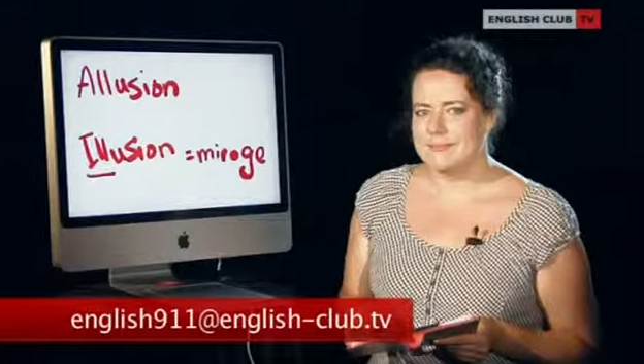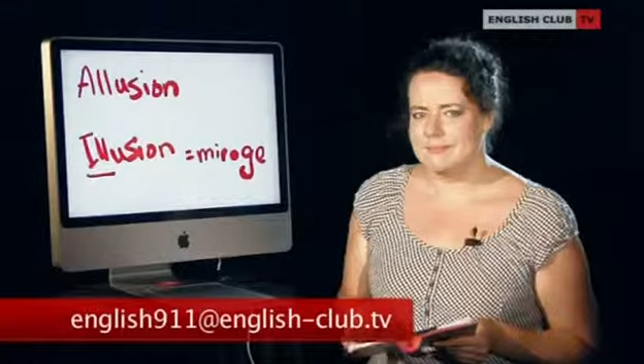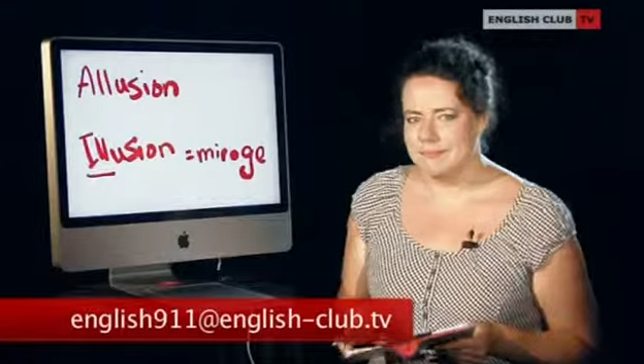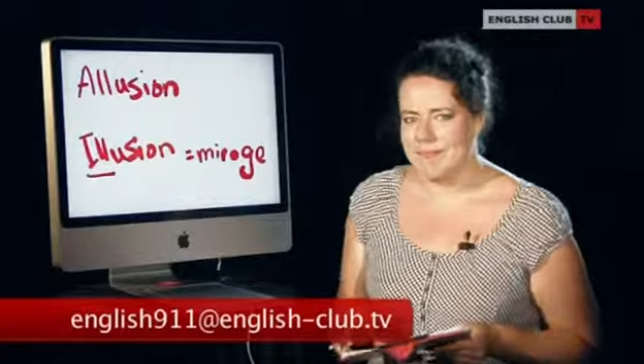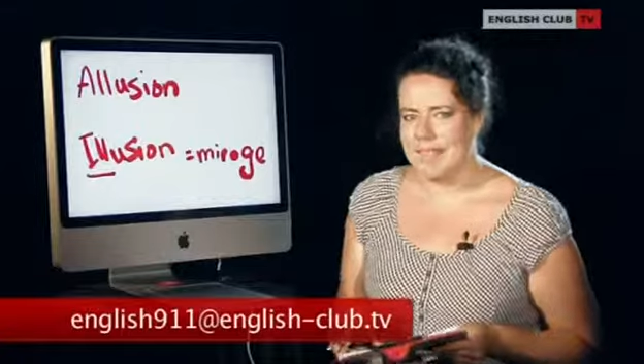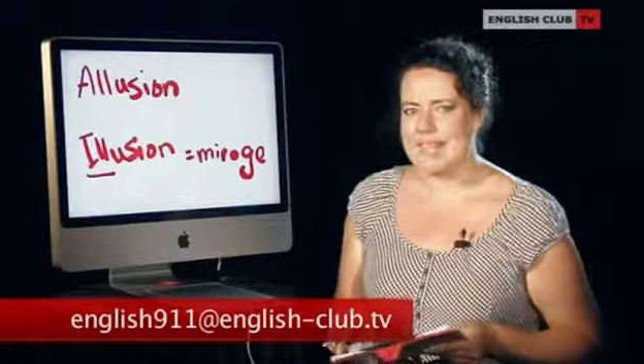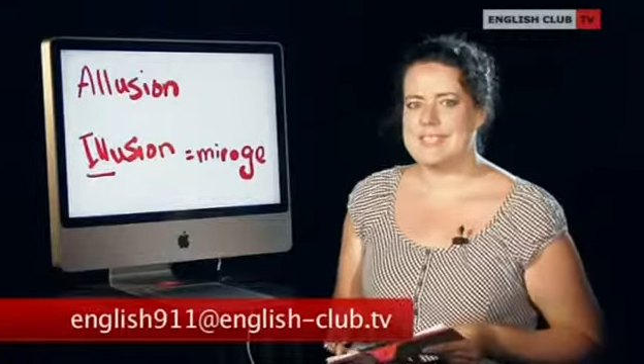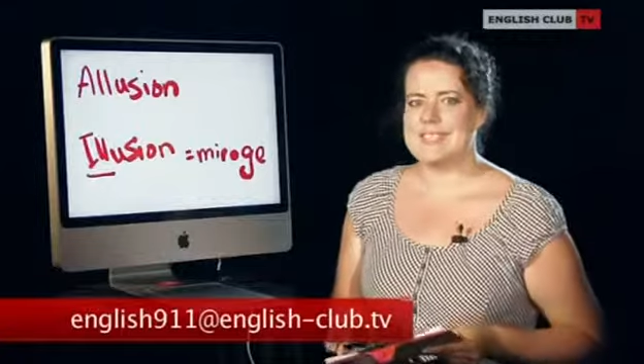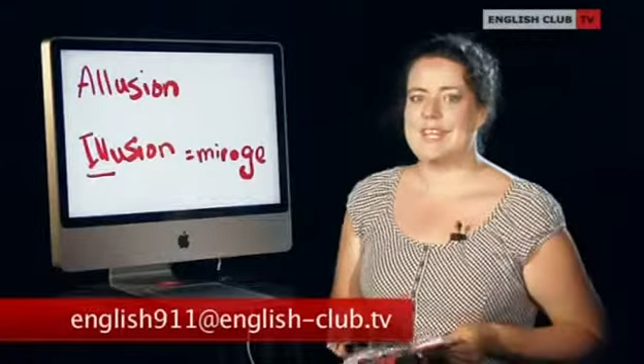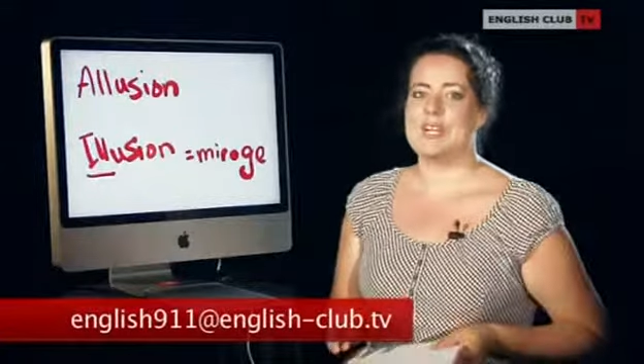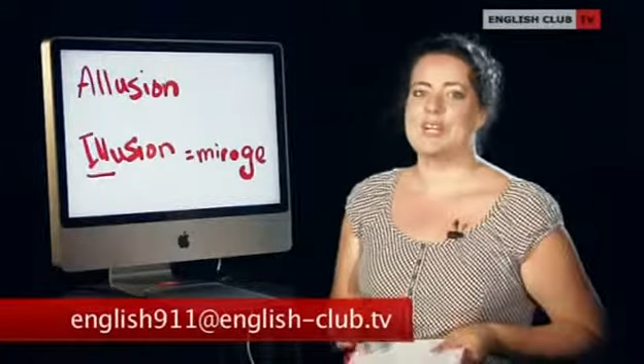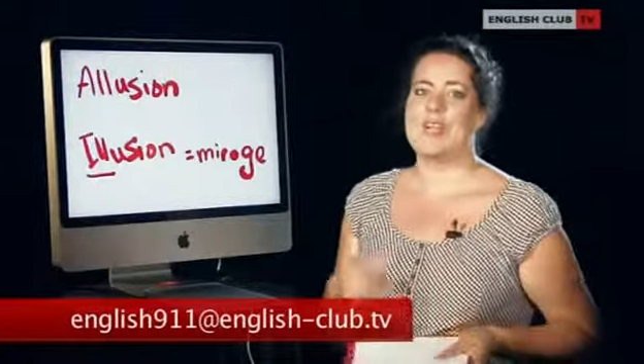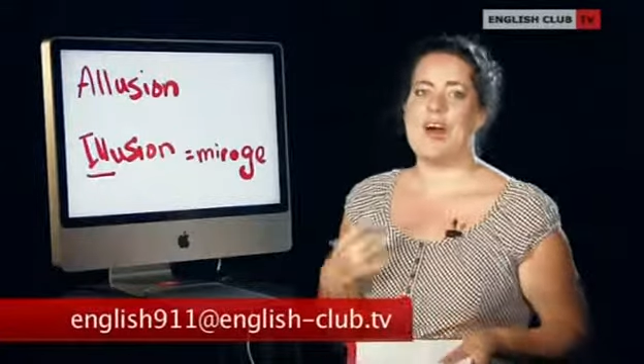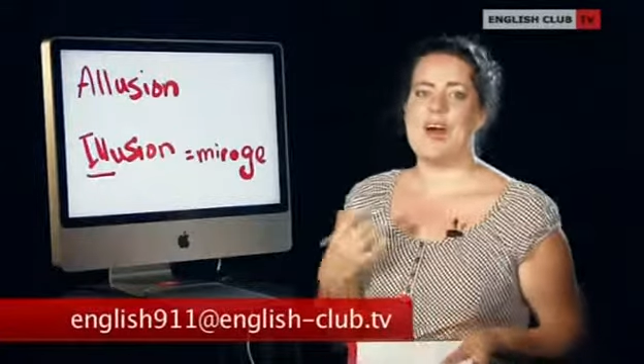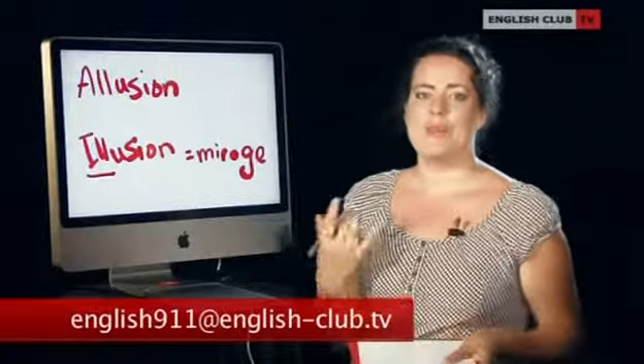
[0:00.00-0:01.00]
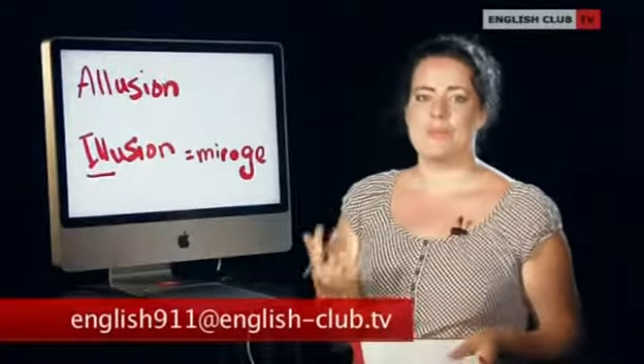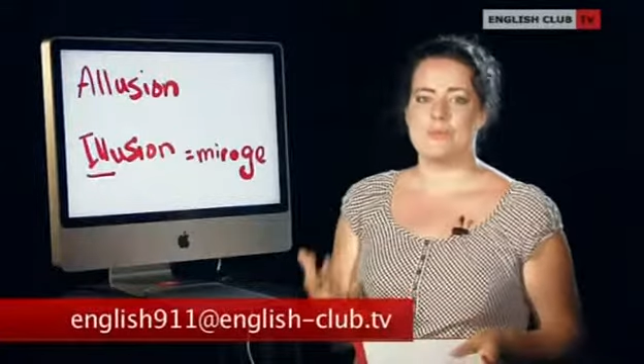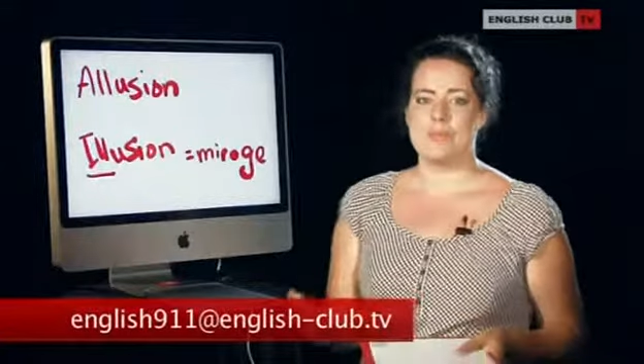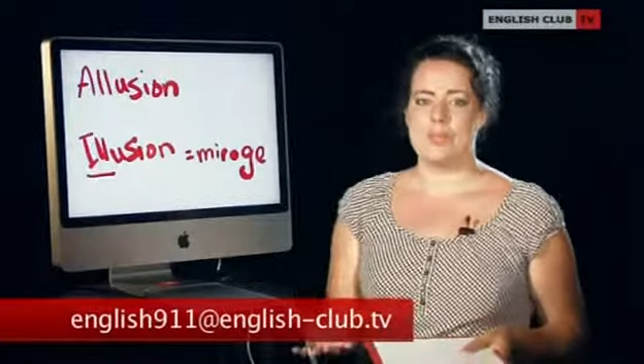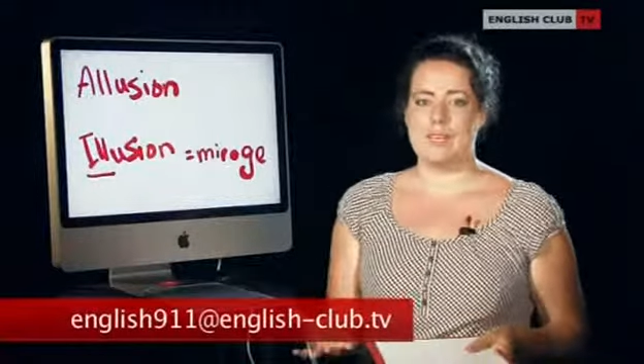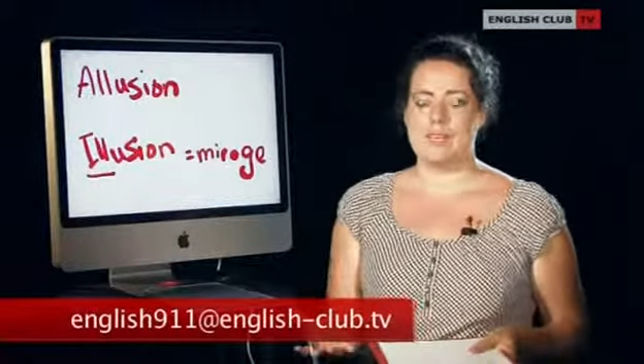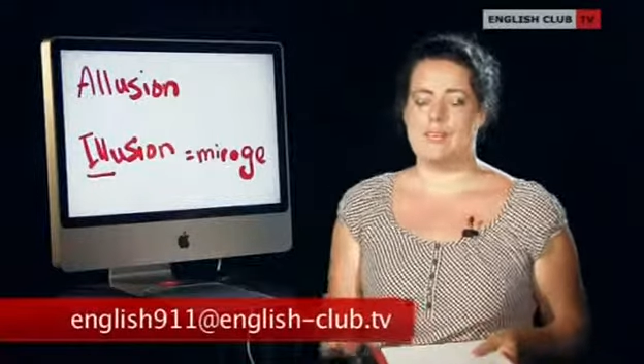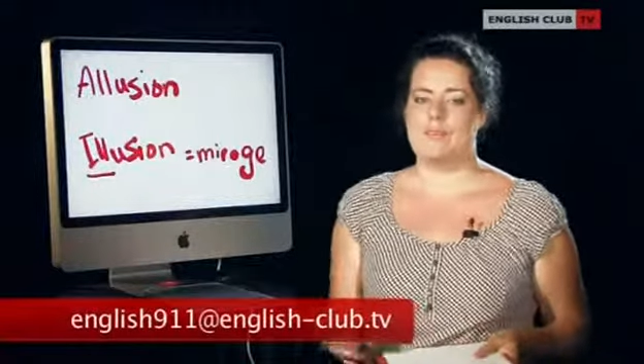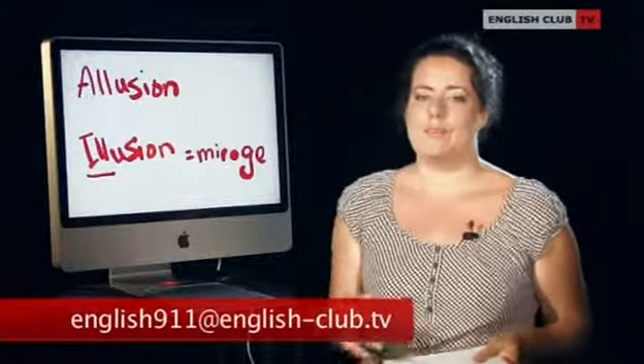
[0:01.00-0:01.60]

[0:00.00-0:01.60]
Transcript: because they're not real.